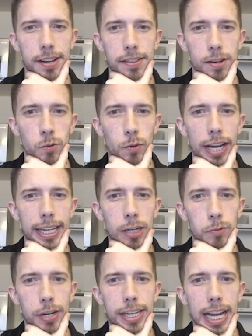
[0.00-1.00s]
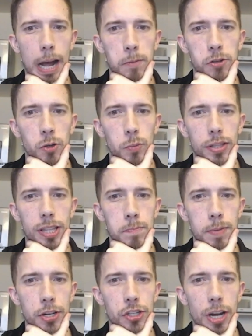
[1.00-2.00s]
then white can recapture with the
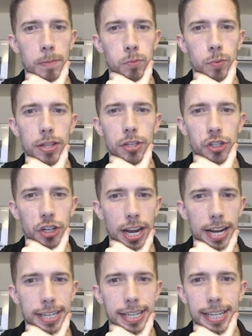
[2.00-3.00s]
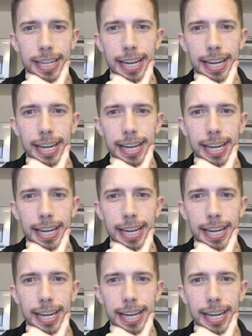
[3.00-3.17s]
bishop with check,